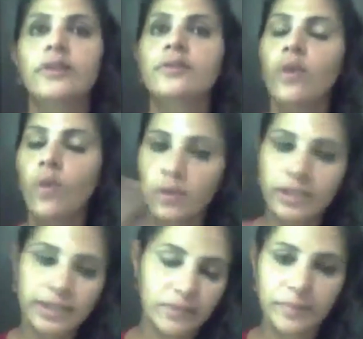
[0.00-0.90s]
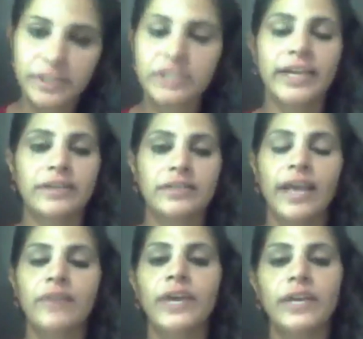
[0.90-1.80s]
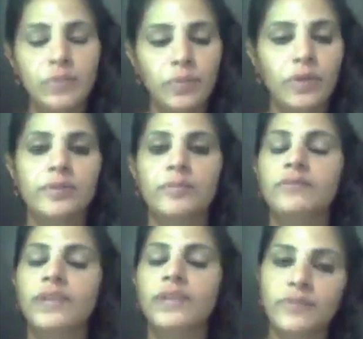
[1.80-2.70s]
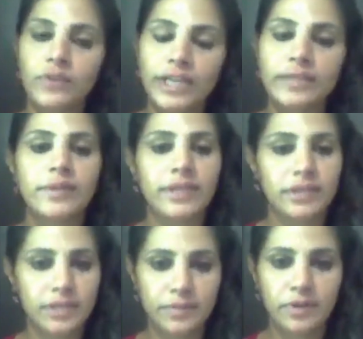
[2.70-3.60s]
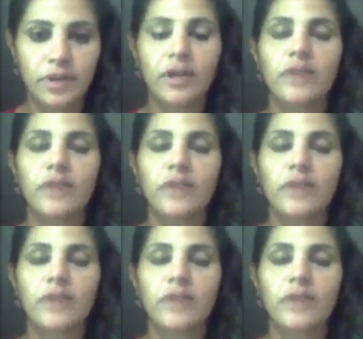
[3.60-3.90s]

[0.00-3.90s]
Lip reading: So all these will be checked, and wherever possible, we'll give you hints and tips.